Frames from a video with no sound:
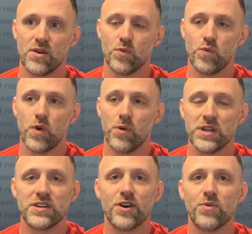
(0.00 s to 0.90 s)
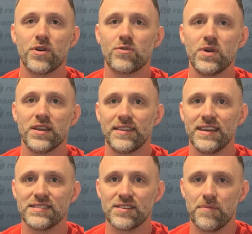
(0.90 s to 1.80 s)
What we don't work with
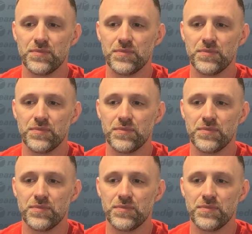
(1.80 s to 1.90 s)
is